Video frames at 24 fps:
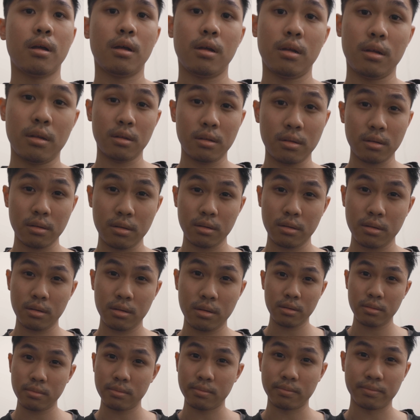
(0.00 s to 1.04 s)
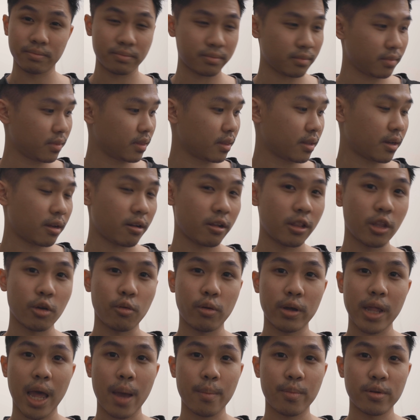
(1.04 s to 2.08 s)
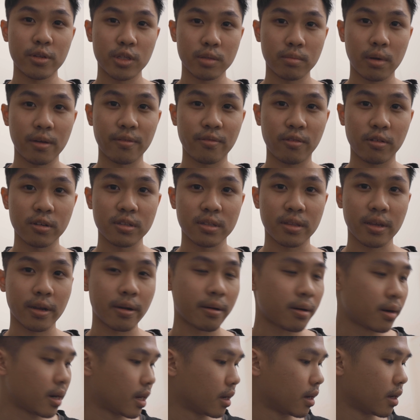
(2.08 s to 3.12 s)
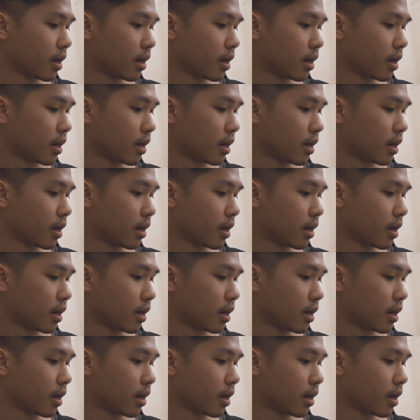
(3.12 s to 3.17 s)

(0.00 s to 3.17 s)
I don't know what happened to my voice there.